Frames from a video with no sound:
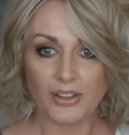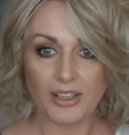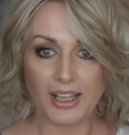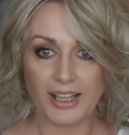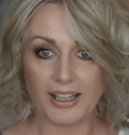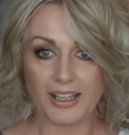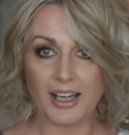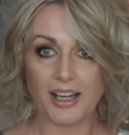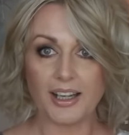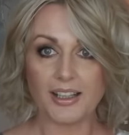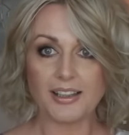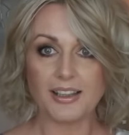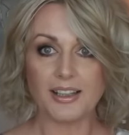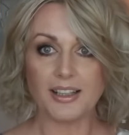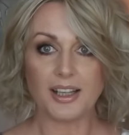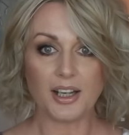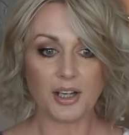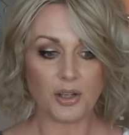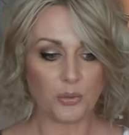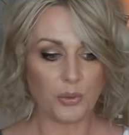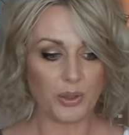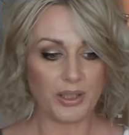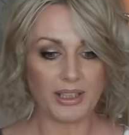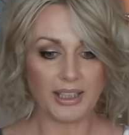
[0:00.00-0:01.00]
Okay, I think
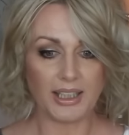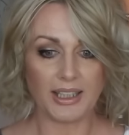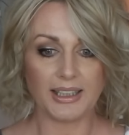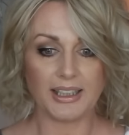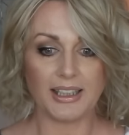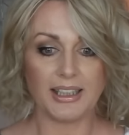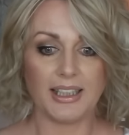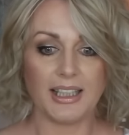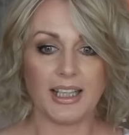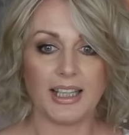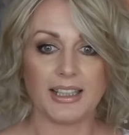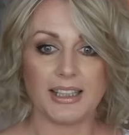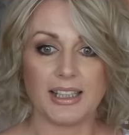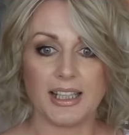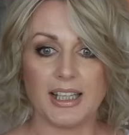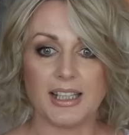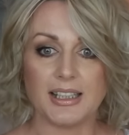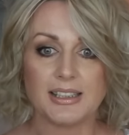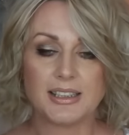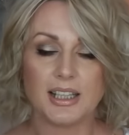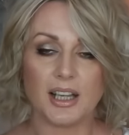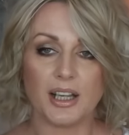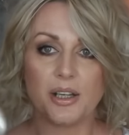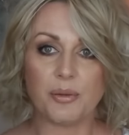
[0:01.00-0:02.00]
I quite like it like
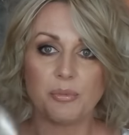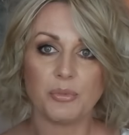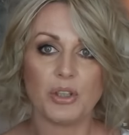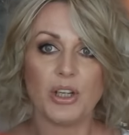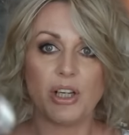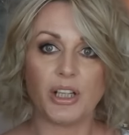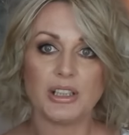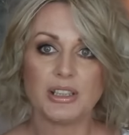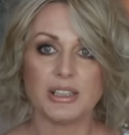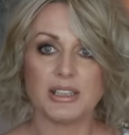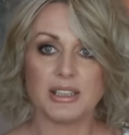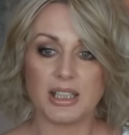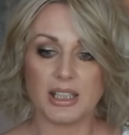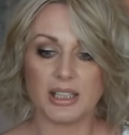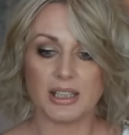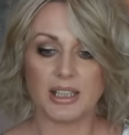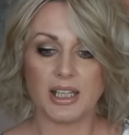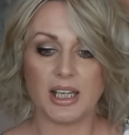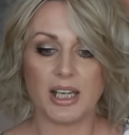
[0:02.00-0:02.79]
this. I'm going to take a